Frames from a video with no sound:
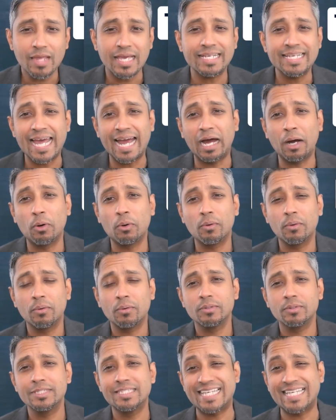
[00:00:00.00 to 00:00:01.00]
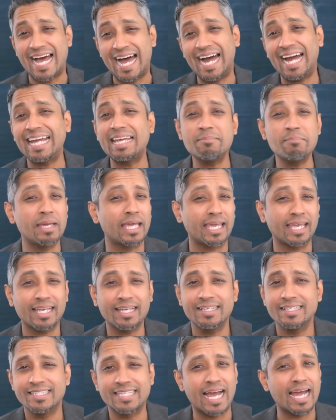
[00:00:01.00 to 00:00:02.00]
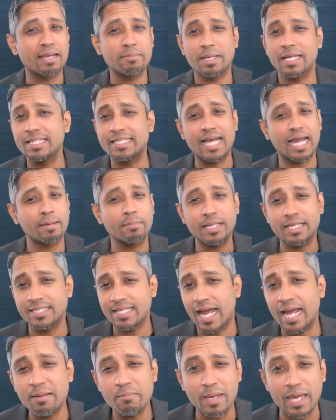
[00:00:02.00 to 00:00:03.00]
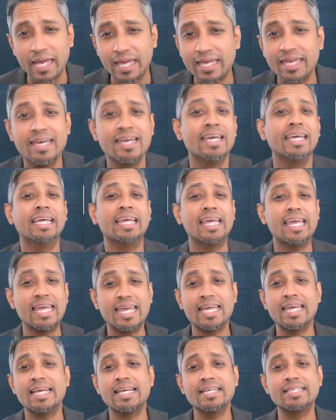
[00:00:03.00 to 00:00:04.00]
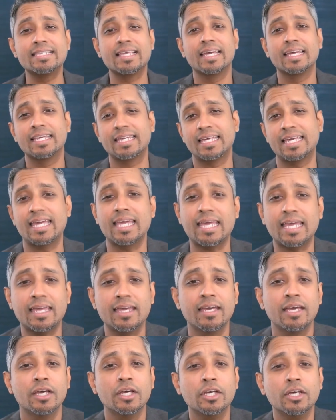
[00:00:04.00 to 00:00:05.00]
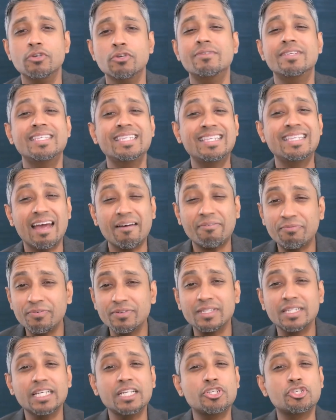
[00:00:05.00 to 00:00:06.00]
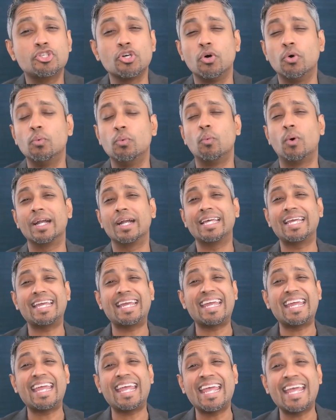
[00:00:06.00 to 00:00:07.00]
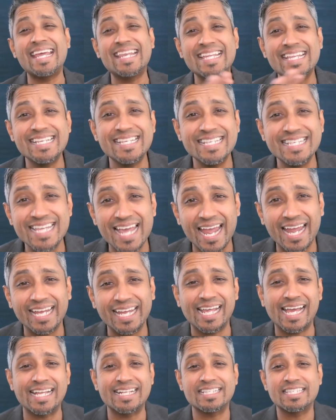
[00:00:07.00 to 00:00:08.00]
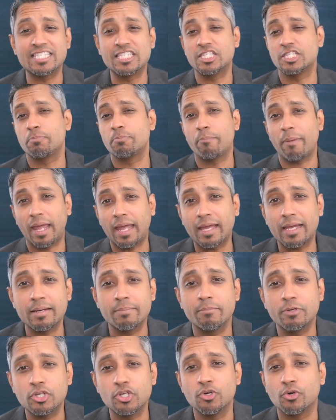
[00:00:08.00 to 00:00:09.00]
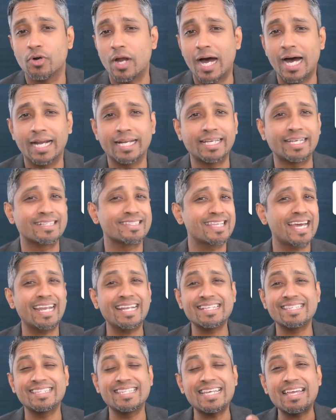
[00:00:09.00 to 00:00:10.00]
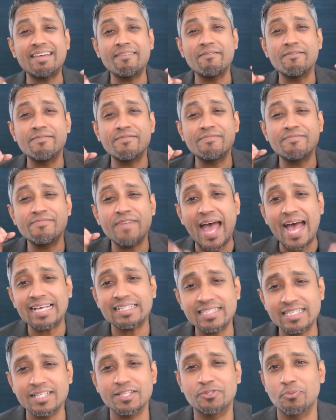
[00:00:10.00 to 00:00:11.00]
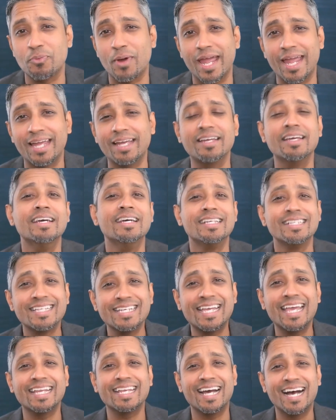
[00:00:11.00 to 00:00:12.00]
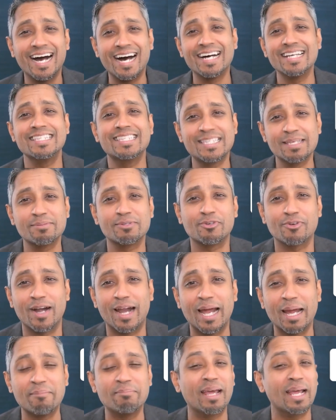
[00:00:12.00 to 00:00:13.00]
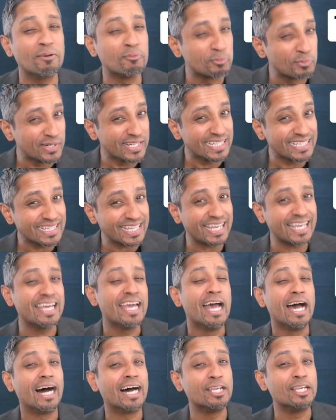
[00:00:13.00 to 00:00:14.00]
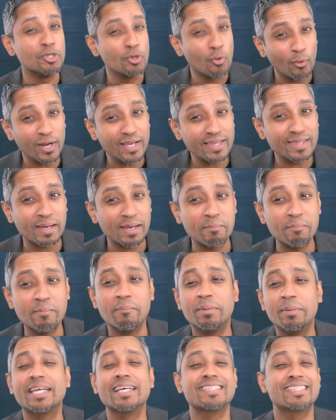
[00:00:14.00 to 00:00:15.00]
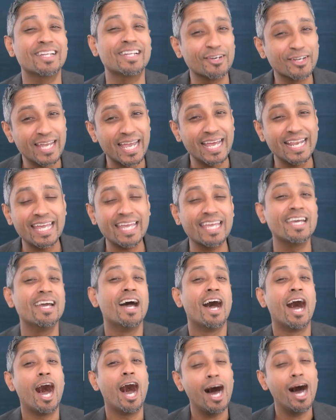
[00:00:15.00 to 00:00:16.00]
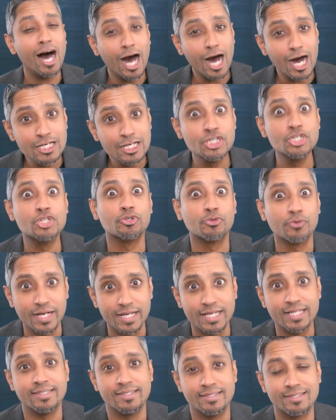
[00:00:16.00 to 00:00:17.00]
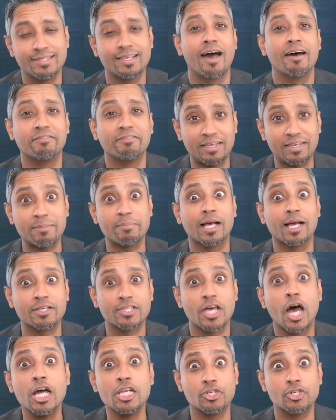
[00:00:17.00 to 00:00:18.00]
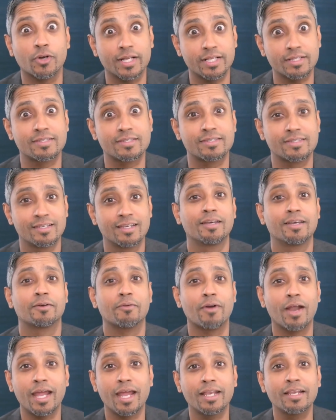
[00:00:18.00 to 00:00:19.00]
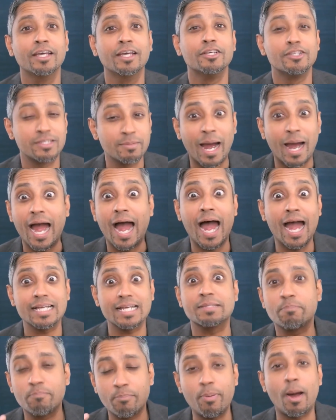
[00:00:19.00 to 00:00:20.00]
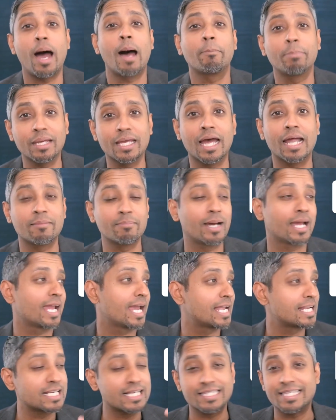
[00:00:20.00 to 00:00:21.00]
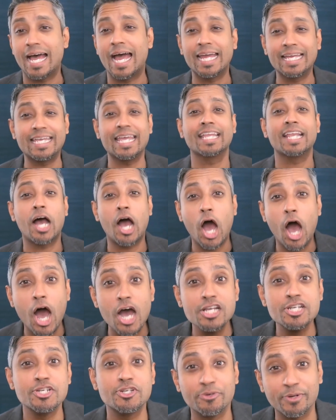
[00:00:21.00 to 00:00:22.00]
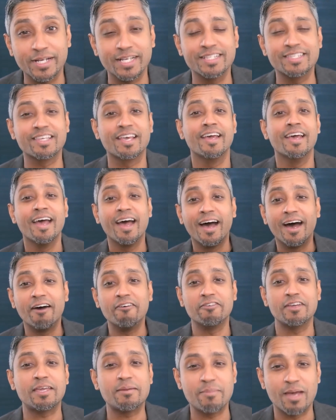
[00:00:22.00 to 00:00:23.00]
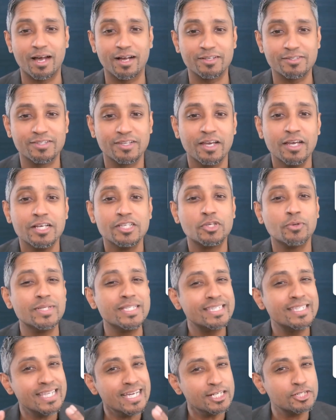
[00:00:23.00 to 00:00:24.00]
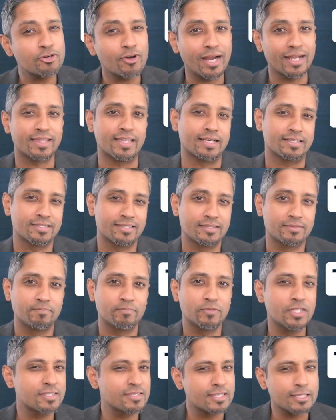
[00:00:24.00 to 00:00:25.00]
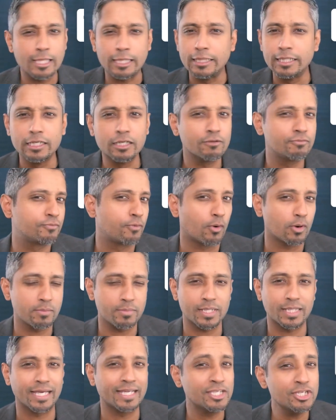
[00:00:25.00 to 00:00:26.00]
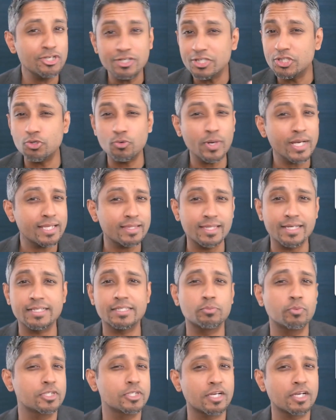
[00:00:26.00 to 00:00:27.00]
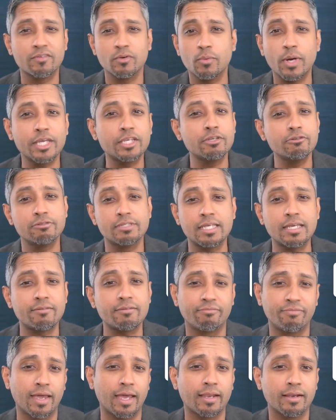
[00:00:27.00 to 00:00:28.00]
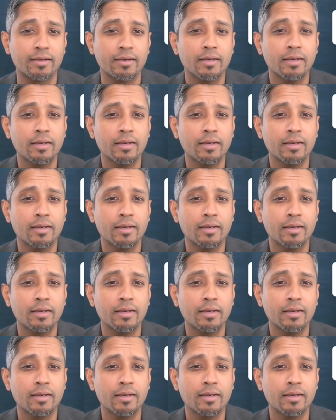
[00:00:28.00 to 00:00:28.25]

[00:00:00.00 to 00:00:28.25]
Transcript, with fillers: Now, timing, timing, timing, timing is key. You definitely don't want to inundate and spam your audience. That is the fastest way to get unsubscribed and really annoy them because they're getting hundreds of emails, hundreds, right? See my eyes popping out of my head because I get hundreds of emails. So instead, try this. This is a little formula, and you can tweak this whichever way you see fit.